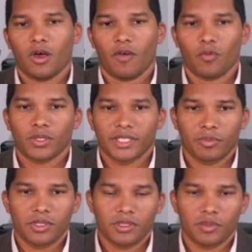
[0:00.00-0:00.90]
of all
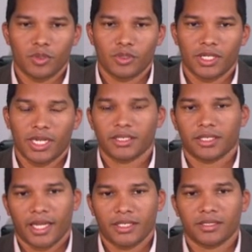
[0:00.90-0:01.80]
substance abuse
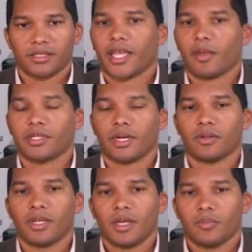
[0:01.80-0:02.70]
related cases in Cape Town